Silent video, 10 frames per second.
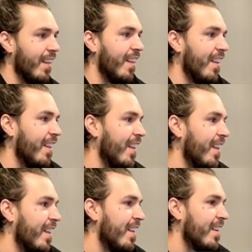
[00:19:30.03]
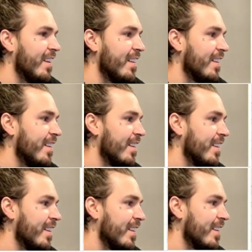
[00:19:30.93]

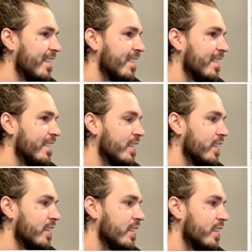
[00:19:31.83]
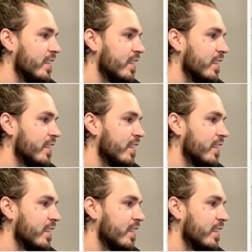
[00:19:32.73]
The person shown says nothing.